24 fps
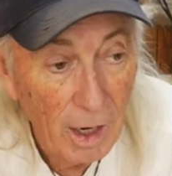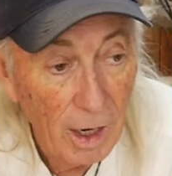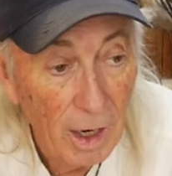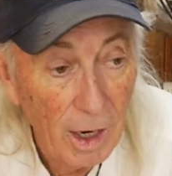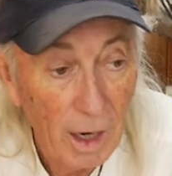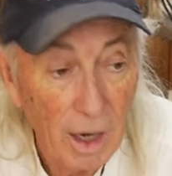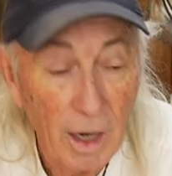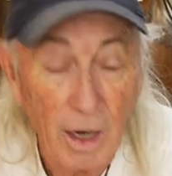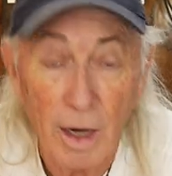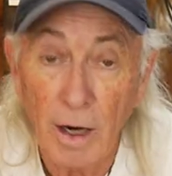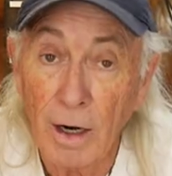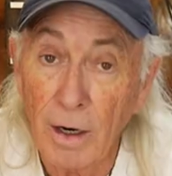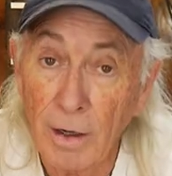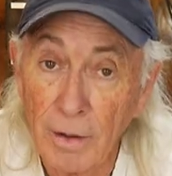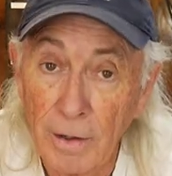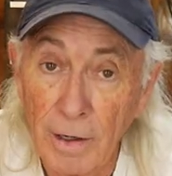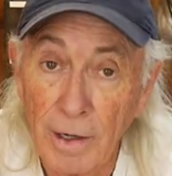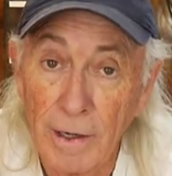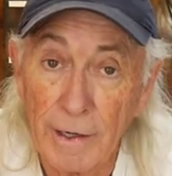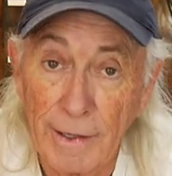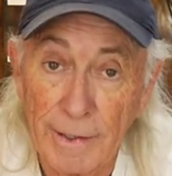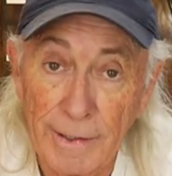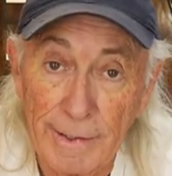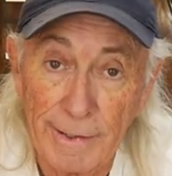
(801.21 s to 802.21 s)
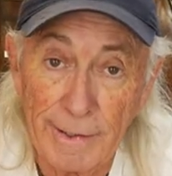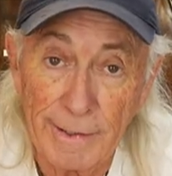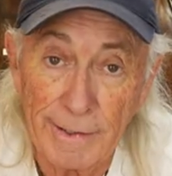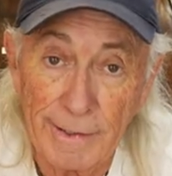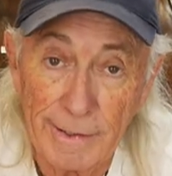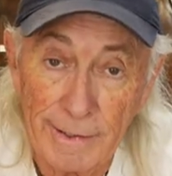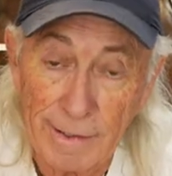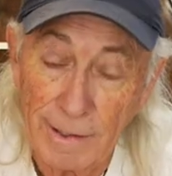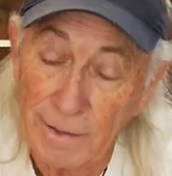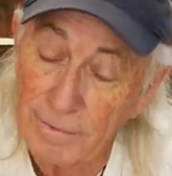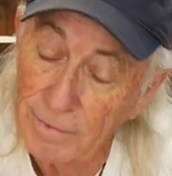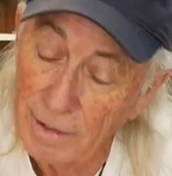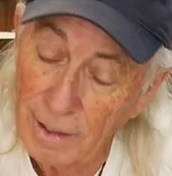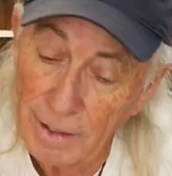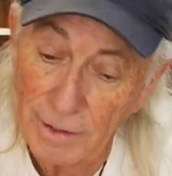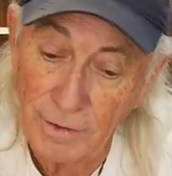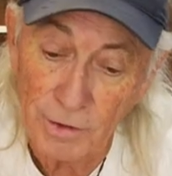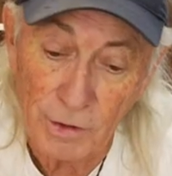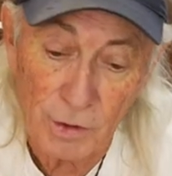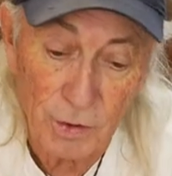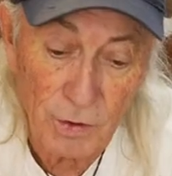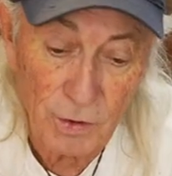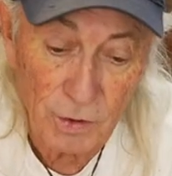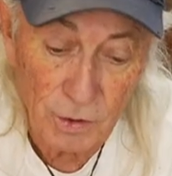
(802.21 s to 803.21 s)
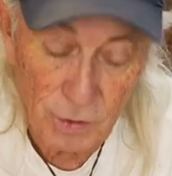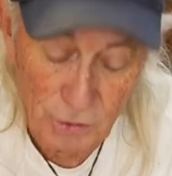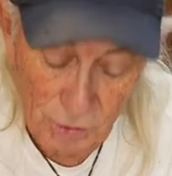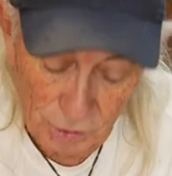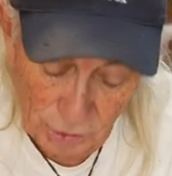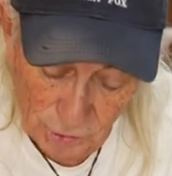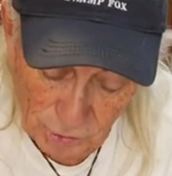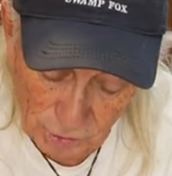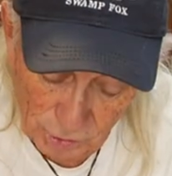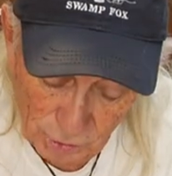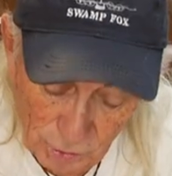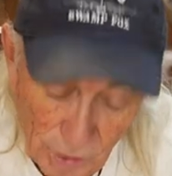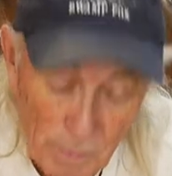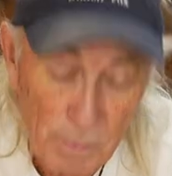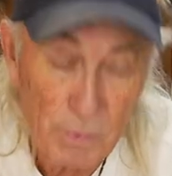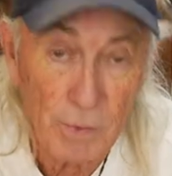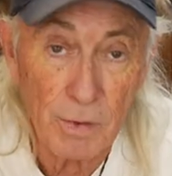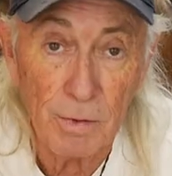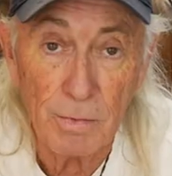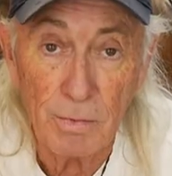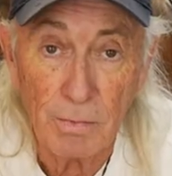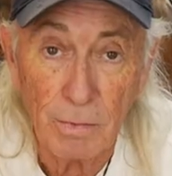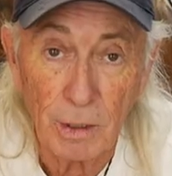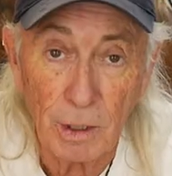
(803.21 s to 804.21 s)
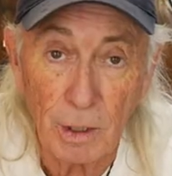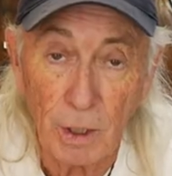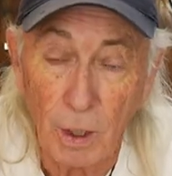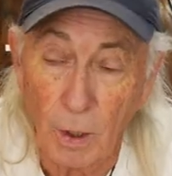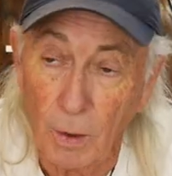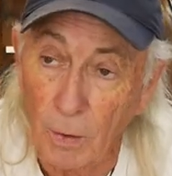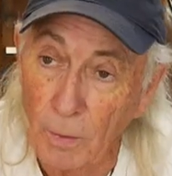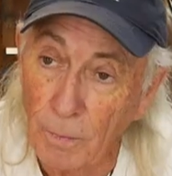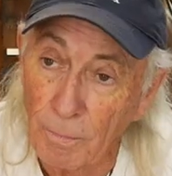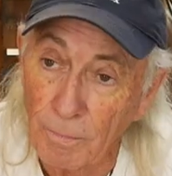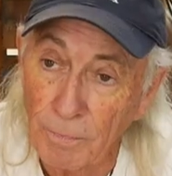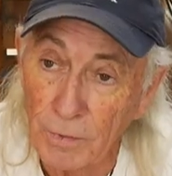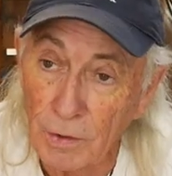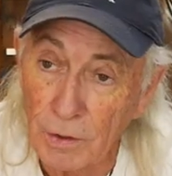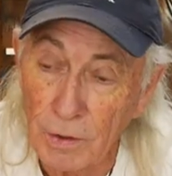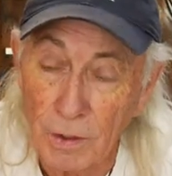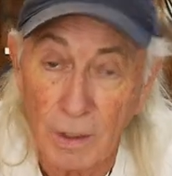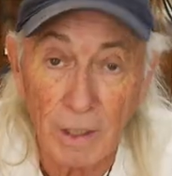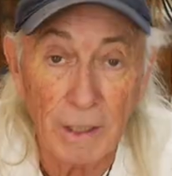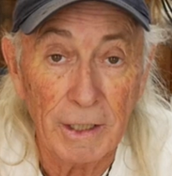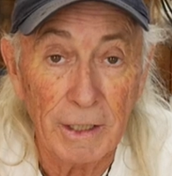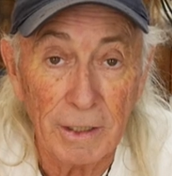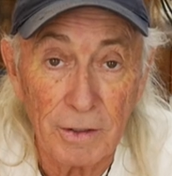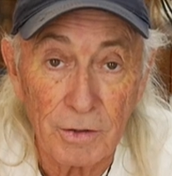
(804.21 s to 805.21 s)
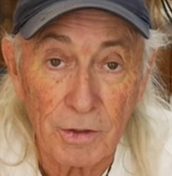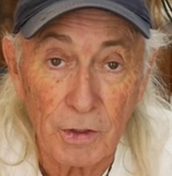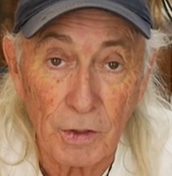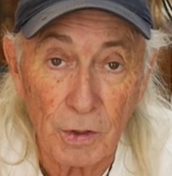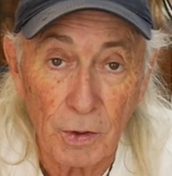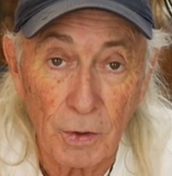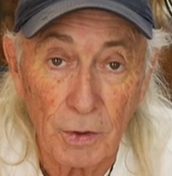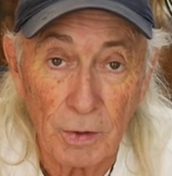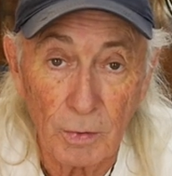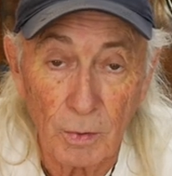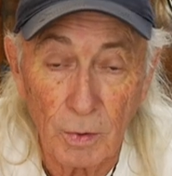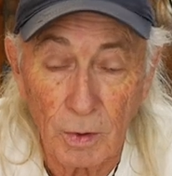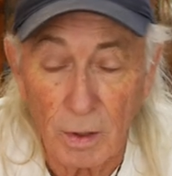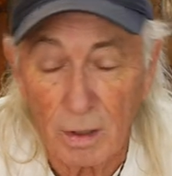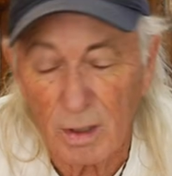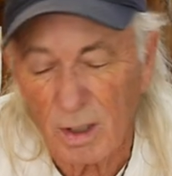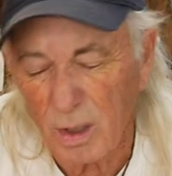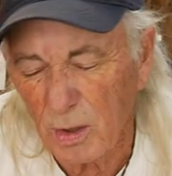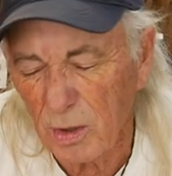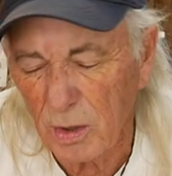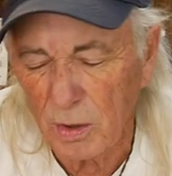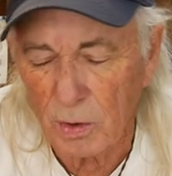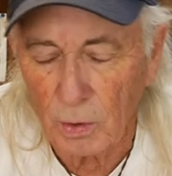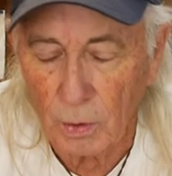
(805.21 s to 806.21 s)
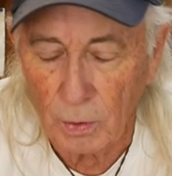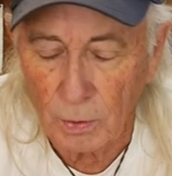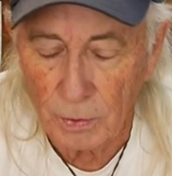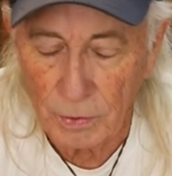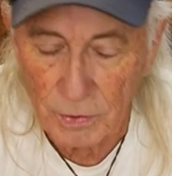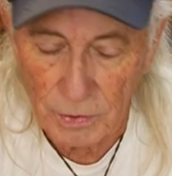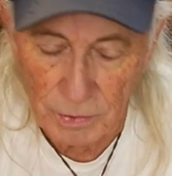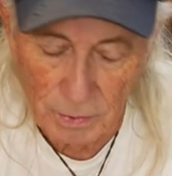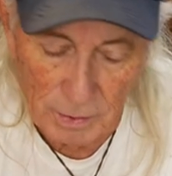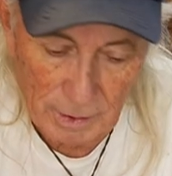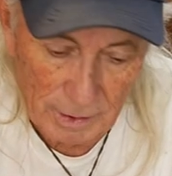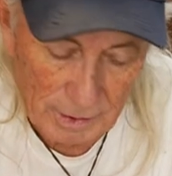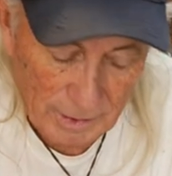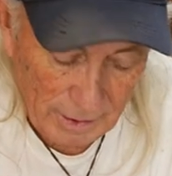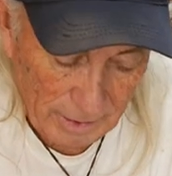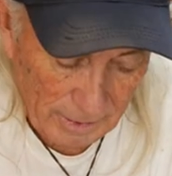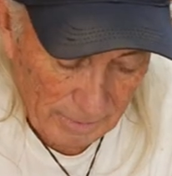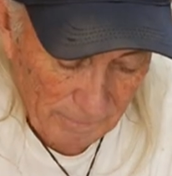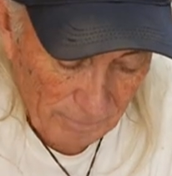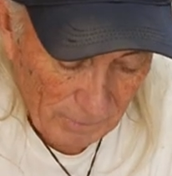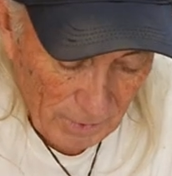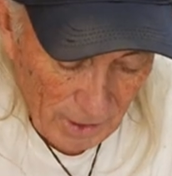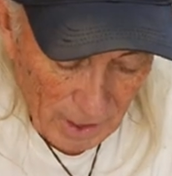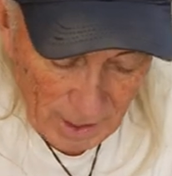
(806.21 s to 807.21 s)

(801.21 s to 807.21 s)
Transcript: are in the description below. There's a link to show you where our little store is right now.